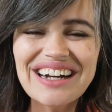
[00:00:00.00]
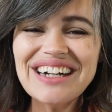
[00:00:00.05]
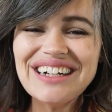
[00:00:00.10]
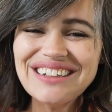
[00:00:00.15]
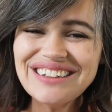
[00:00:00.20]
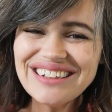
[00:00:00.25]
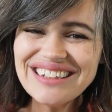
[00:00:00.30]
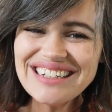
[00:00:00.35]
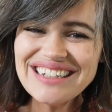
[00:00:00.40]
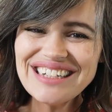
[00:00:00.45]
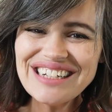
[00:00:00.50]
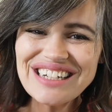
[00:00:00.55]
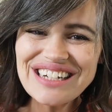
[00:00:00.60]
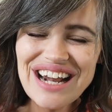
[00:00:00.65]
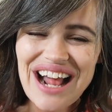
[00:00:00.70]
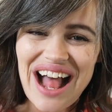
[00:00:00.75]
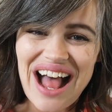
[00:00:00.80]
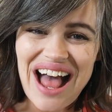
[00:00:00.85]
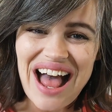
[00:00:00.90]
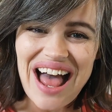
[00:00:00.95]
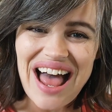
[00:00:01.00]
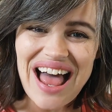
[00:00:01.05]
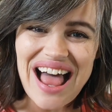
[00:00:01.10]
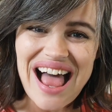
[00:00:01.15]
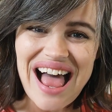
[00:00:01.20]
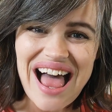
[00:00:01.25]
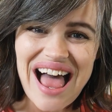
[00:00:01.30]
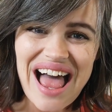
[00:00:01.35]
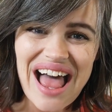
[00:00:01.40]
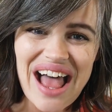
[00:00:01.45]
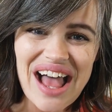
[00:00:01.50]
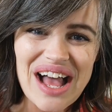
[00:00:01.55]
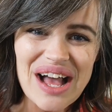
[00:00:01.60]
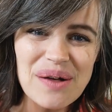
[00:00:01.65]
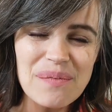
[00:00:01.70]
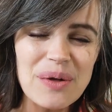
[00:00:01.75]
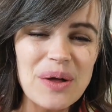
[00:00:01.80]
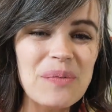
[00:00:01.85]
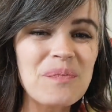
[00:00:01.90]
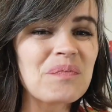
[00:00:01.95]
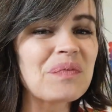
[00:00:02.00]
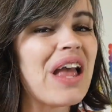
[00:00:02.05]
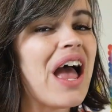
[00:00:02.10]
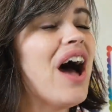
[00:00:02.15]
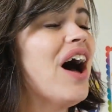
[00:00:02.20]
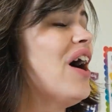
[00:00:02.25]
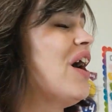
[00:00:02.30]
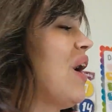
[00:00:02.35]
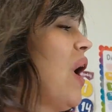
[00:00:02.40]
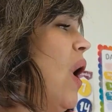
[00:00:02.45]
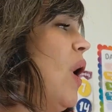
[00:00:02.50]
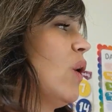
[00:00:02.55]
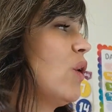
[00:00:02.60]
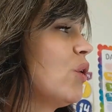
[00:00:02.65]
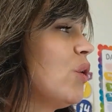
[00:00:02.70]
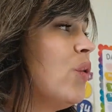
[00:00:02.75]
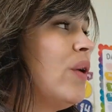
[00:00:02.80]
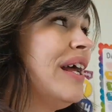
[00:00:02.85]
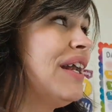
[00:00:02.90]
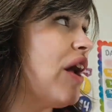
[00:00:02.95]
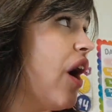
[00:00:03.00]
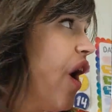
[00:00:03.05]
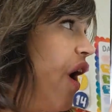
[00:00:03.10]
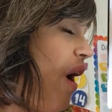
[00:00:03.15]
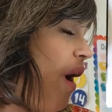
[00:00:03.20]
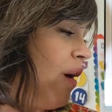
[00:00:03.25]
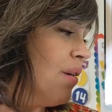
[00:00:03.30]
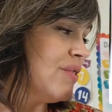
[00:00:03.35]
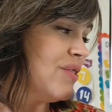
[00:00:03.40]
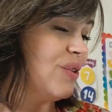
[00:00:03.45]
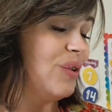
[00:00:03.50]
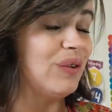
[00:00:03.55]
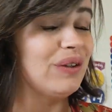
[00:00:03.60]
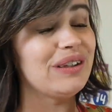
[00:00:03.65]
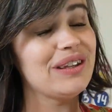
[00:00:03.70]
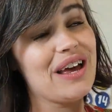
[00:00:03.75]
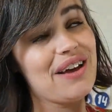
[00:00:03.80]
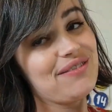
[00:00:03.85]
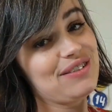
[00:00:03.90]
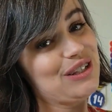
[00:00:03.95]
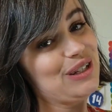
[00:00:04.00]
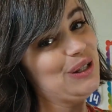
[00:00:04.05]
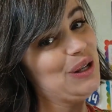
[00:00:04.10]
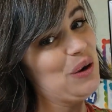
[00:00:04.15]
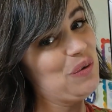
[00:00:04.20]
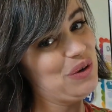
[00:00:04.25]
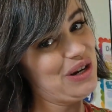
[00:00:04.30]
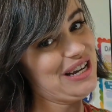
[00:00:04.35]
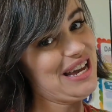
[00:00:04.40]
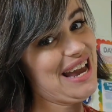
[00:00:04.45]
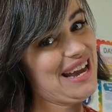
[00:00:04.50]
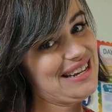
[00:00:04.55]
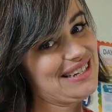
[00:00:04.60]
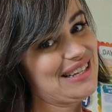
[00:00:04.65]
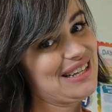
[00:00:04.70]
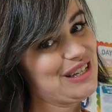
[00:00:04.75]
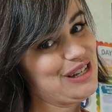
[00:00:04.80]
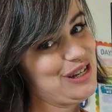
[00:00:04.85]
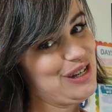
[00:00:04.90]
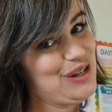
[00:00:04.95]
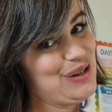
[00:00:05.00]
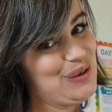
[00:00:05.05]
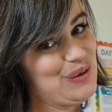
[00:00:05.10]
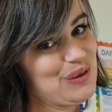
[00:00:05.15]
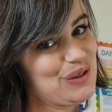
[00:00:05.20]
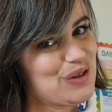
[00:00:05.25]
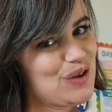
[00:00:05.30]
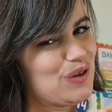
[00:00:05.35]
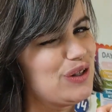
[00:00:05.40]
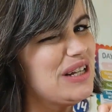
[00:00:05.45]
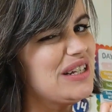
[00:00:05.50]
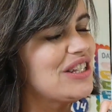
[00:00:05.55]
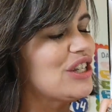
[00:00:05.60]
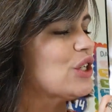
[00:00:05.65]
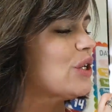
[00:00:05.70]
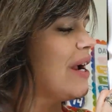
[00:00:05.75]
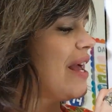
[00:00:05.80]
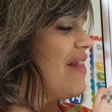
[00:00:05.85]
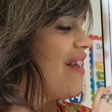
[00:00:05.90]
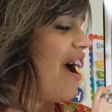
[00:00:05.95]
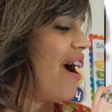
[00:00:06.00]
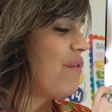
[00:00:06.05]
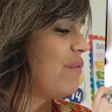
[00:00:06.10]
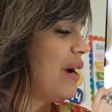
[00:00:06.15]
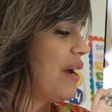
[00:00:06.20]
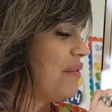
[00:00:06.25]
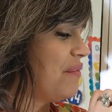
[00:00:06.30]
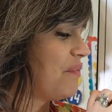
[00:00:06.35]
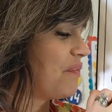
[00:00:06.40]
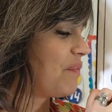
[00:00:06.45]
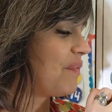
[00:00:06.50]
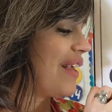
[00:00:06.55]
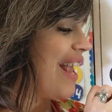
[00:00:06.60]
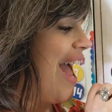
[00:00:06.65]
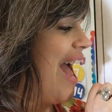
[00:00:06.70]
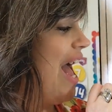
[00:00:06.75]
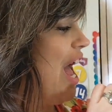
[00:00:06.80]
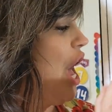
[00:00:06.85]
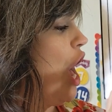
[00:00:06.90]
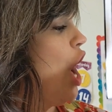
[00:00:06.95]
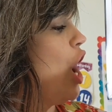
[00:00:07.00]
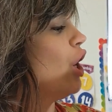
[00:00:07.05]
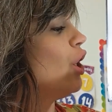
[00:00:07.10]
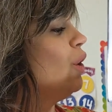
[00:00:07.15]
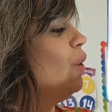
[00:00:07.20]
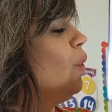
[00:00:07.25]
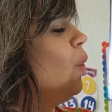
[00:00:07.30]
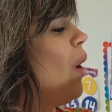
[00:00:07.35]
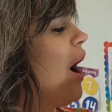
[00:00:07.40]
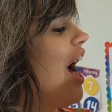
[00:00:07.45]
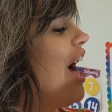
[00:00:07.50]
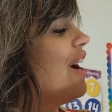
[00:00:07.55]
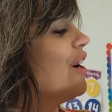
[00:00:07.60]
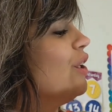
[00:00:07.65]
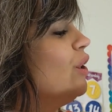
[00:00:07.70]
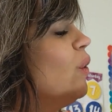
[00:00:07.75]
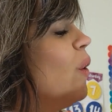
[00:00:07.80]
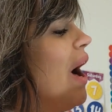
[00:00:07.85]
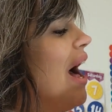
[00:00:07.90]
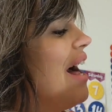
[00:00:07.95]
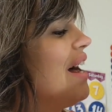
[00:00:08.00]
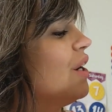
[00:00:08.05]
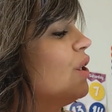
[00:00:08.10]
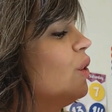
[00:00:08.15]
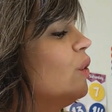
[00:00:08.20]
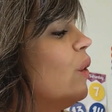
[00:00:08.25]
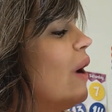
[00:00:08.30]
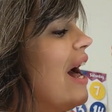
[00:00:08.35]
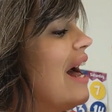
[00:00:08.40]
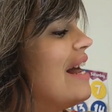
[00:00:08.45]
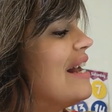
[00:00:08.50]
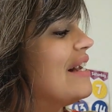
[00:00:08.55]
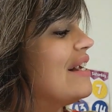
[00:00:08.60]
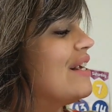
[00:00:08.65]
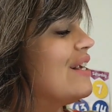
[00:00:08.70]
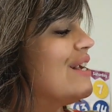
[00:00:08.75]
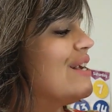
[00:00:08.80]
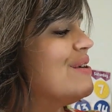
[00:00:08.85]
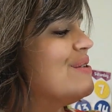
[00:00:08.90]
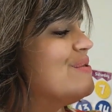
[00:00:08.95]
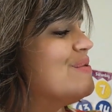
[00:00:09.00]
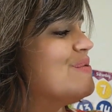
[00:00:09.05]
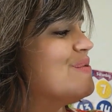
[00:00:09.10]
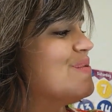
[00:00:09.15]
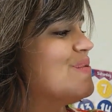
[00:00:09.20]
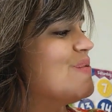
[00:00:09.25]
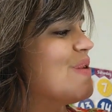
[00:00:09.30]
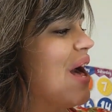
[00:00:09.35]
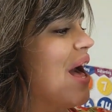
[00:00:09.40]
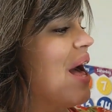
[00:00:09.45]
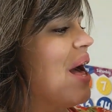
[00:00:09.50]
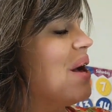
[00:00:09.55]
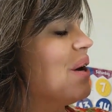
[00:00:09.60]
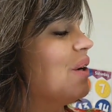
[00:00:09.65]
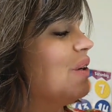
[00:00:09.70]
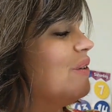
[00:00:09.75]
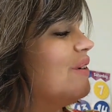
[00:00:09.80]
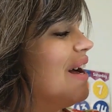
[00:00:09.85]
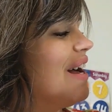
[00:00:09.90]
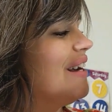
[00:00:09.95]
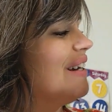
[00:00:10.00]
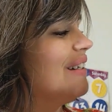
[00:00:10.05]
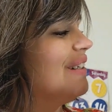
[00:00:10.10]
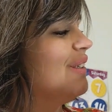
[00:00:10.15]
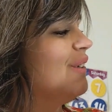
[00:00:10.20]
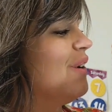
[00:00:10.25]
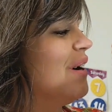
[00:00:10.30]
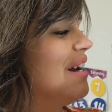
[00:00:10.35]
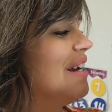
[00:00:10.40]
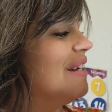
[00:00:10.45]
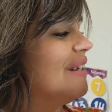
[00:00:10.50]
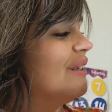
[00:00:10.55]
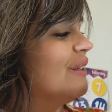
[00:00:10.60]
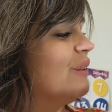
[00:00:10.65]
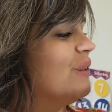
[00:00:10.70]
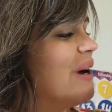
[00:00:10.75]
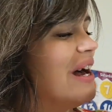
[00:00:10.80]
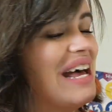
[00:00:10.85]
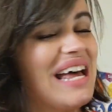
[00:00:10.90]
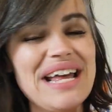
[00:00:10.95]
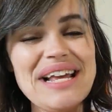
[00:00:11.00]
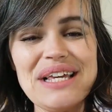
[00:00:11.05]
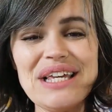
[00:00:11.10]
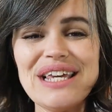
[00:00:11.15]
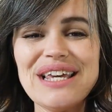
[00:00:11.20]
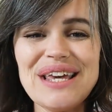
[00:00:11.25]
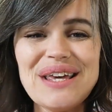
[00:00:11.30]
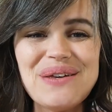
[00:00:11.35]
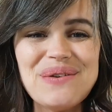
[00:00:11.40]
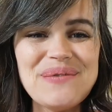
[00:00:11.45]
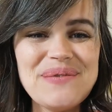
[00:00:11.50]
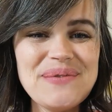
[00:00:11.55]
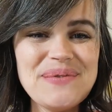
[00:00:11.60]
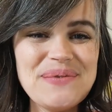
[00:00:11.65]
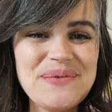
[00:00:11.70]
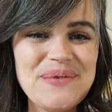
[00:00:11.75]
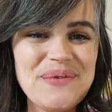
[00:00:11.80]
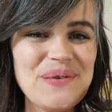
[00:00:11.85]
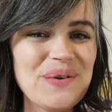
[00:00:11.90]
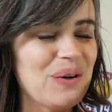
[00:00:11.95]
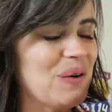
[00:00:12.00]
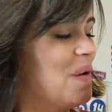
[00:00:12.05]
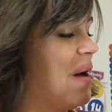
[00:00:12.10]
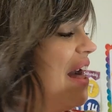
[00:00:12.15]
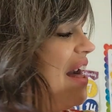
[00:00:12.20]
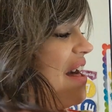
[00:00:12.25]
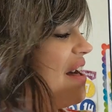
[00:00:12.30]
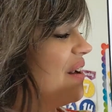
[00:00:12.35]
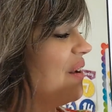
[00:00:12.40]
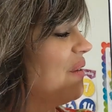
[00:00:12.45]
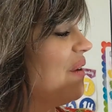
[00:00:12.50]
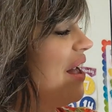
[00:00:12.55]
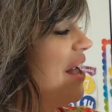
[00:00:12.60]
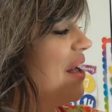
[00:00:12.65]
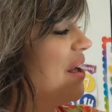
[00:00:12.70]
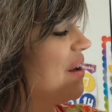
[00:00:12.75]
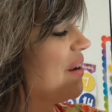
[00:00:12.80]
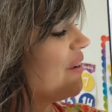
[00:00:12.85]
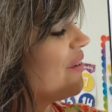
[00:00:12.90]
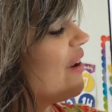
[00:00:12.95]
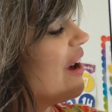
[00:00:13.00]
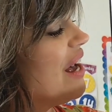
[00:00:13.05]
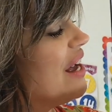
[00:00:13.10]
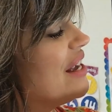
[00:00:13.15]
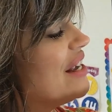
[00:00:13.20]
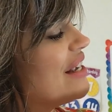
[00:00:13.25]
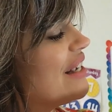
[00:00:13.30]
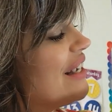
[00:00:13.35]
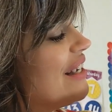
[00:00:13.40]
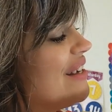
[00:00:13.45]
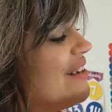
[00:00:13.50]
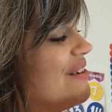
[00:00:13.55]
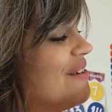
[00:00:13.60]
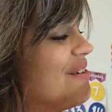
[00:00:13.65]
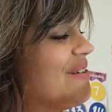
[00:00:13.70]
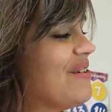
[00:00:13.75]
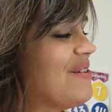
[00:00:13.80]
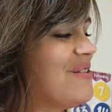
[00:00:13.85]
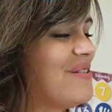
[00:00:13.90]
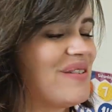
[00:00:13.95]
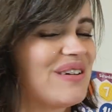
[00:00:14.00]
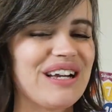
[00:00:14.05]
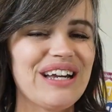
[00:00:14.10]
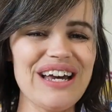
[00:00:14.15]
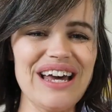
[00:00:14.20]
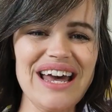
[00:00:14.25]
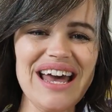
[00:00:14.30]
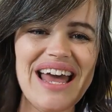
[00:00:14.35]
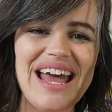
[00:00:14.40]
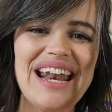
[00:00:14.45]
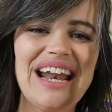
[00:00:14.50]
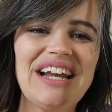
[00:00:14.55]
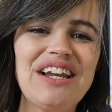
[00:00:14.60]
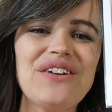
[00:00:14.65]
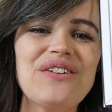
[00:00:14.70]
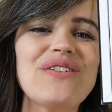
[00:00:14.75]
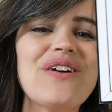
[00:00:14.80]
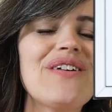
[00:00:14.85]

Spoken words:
Good job. Oh, Quinn also loves lowercase q, so let's try that one. Qua, qua, qua, Q. Qua, qua, qua, Q. Qua, qua, qua, Q. Good. And you